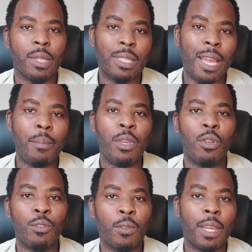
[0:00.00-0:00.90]
This can be
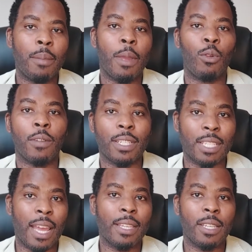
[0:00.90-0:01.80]
useful in men with
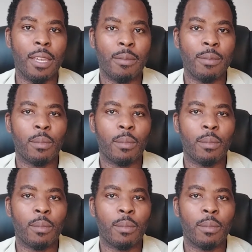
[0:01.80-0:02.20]
anxiety,